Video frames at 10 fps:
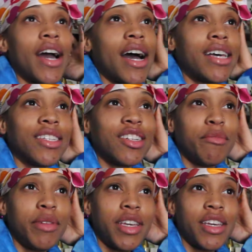you guys
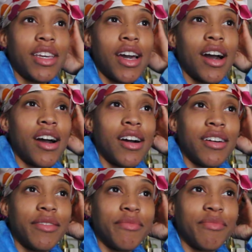gonna be
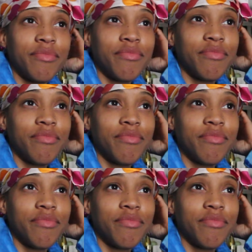um